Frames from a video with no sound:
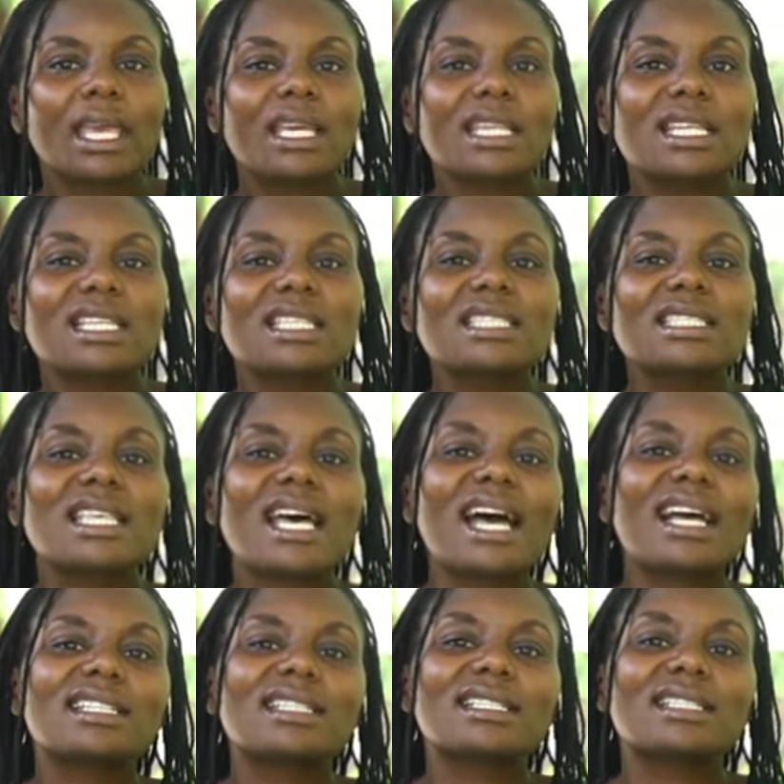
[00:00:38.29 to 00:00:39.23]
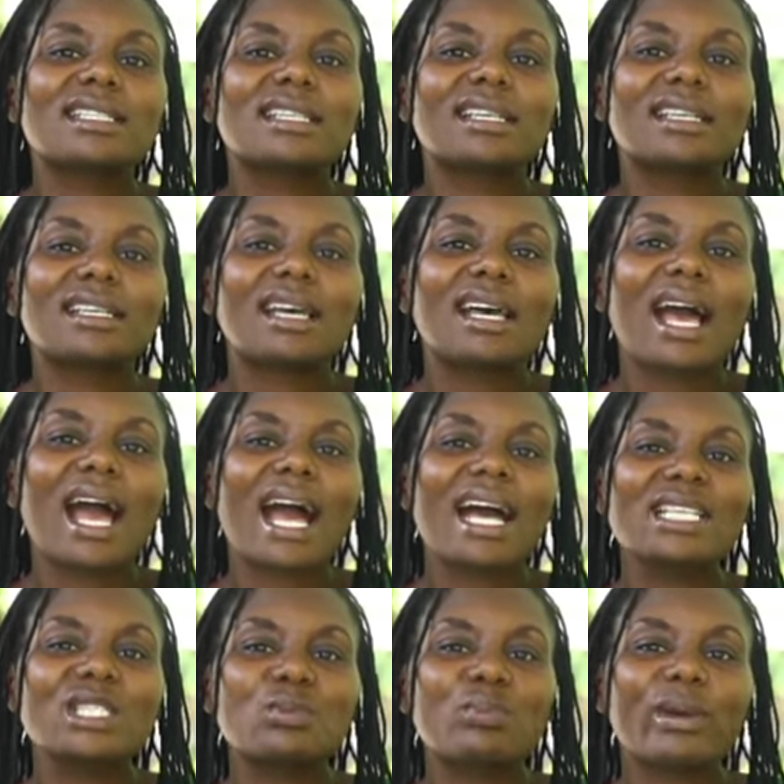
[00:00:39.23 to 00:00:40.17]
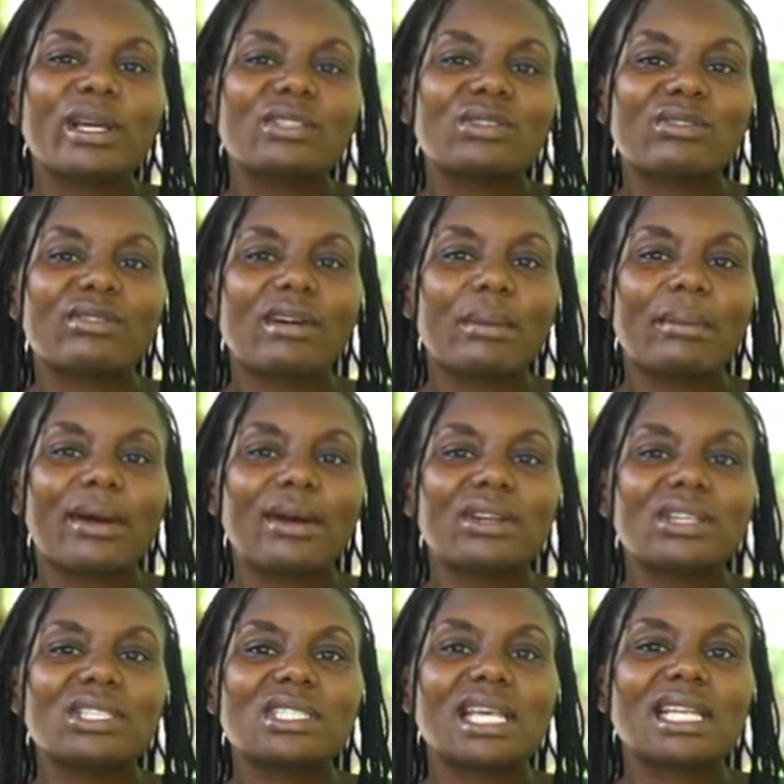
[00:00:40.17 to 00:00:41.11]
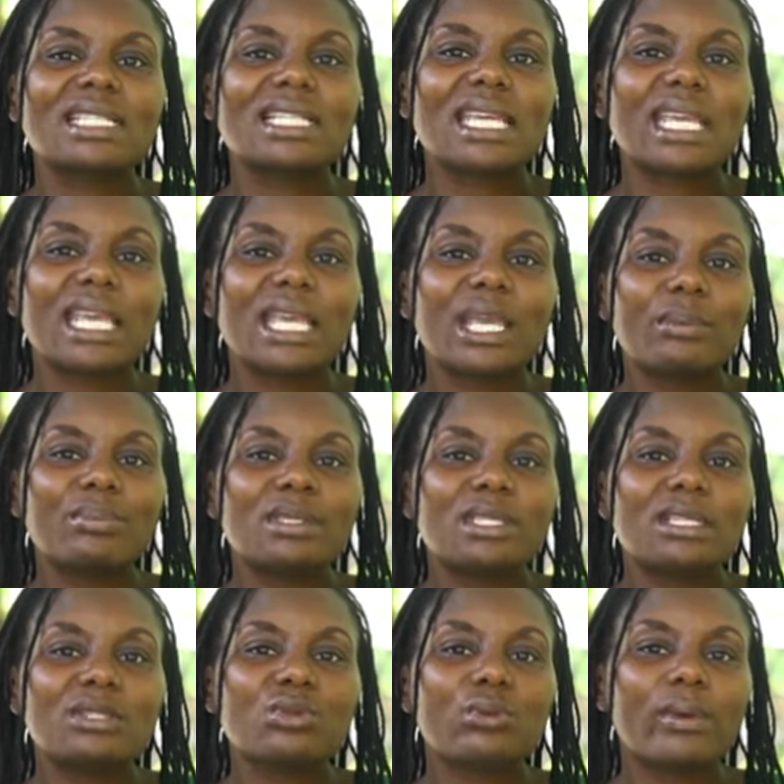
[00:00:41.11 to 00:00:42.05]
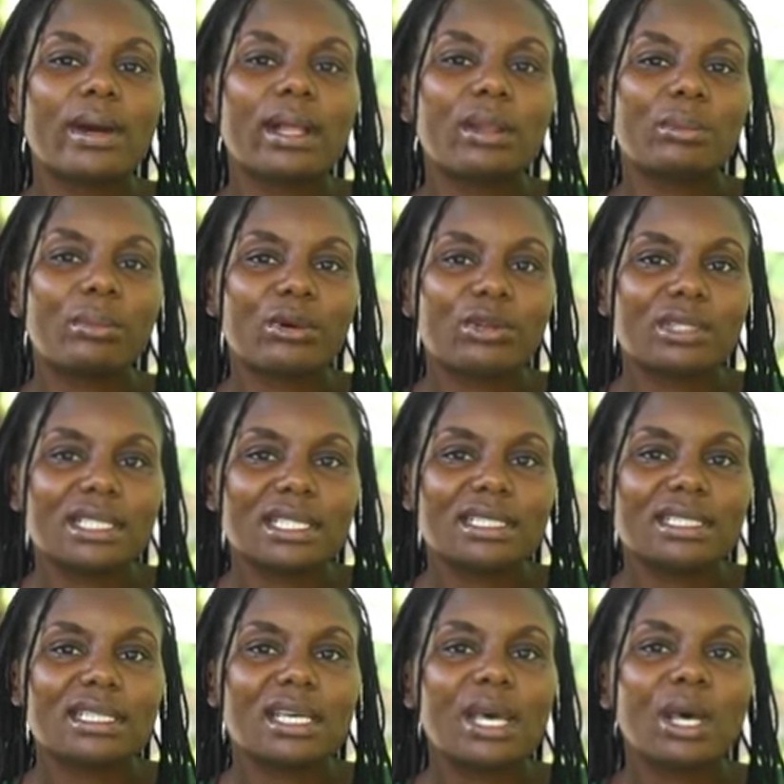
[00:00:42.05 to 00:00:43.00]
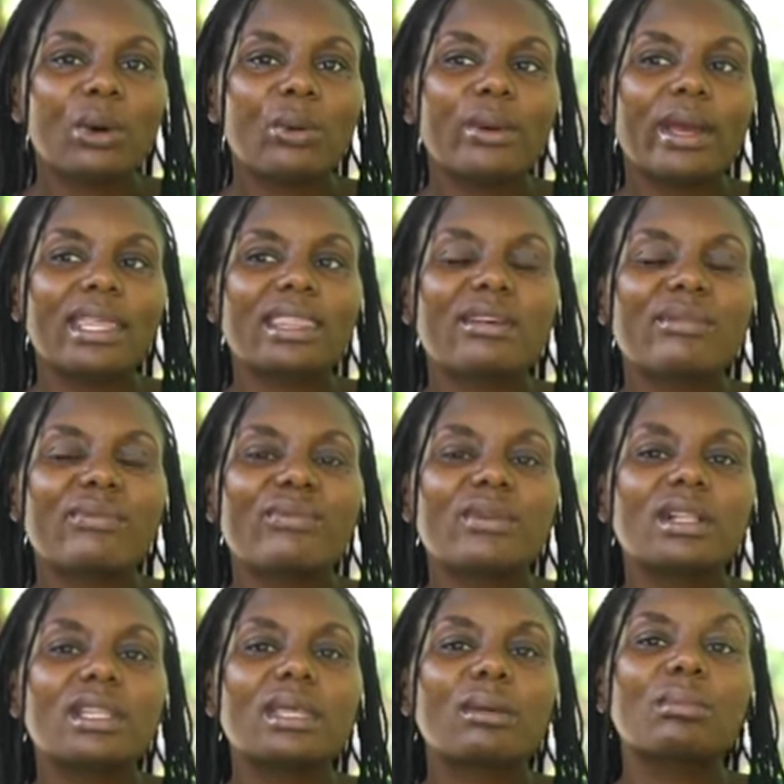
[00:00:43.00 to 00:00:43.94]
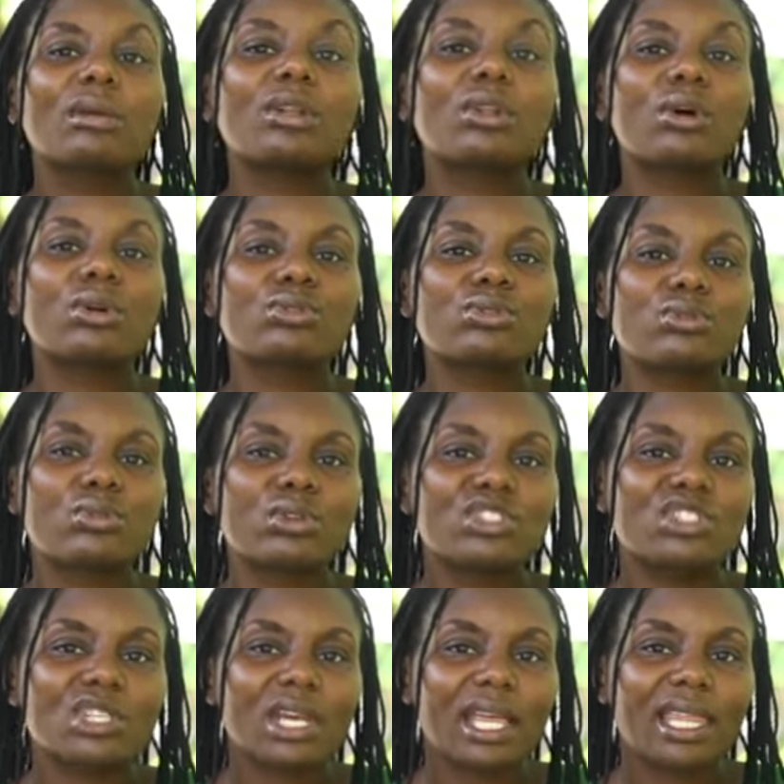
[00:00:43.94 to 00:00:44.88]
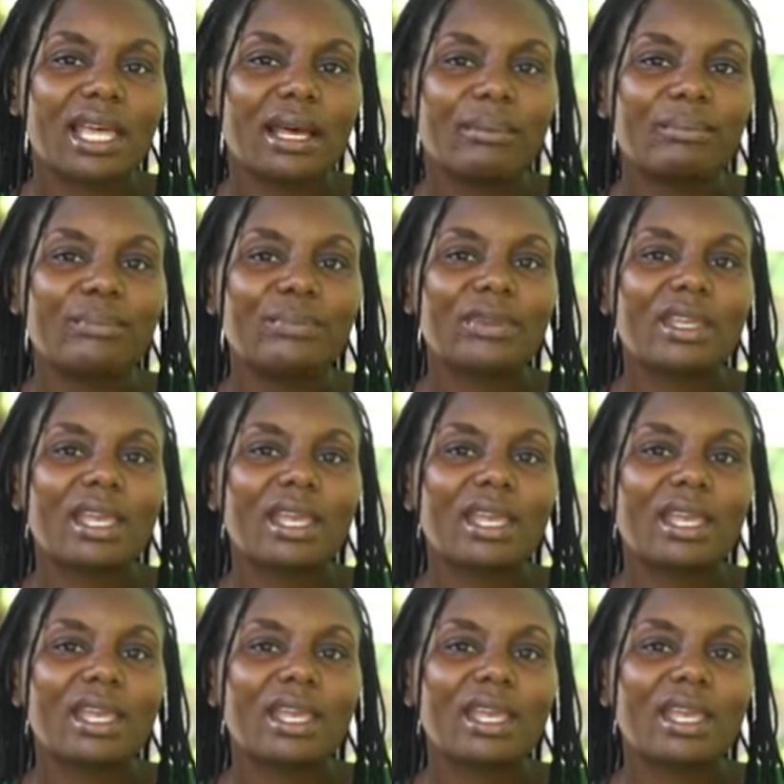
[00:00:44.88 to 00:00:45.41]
It is that aspect of a marriage that keeps it well-bonded, where they feel they belong to each other